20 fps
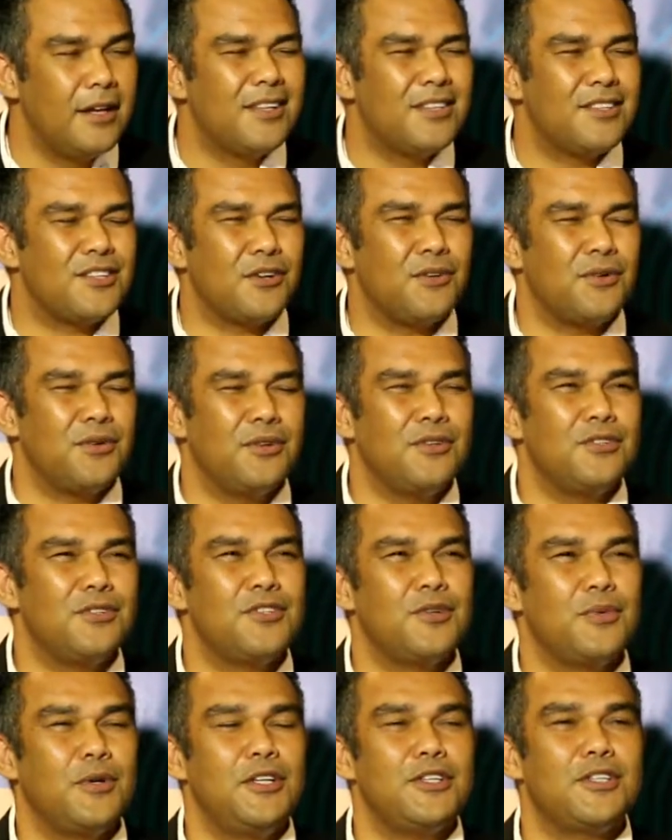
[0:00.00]
So,
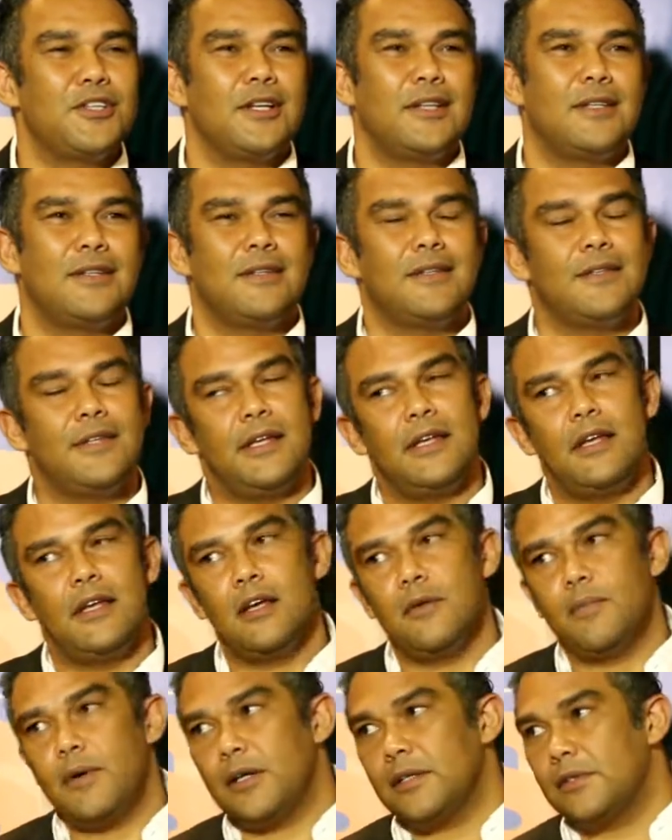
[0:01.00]
so when you start
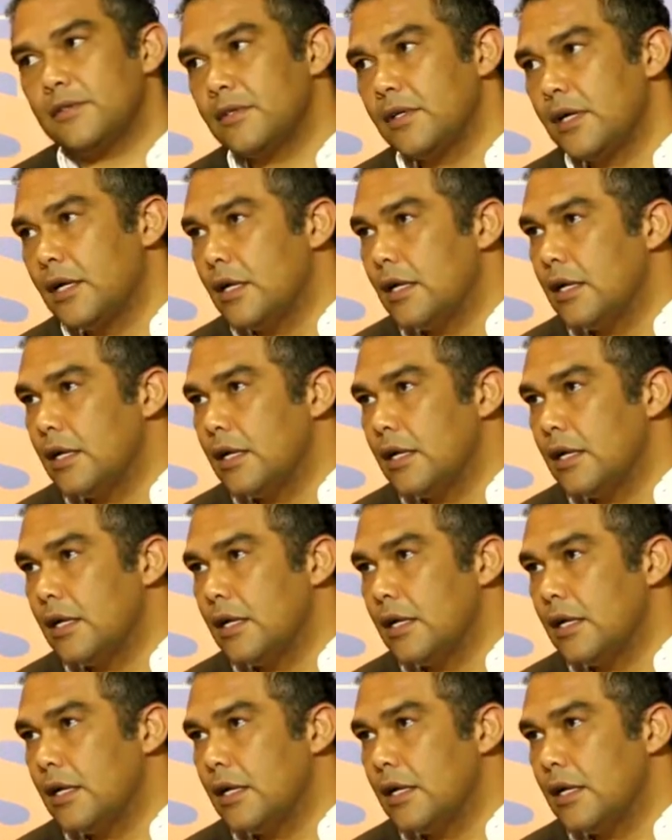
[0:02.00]
thinking about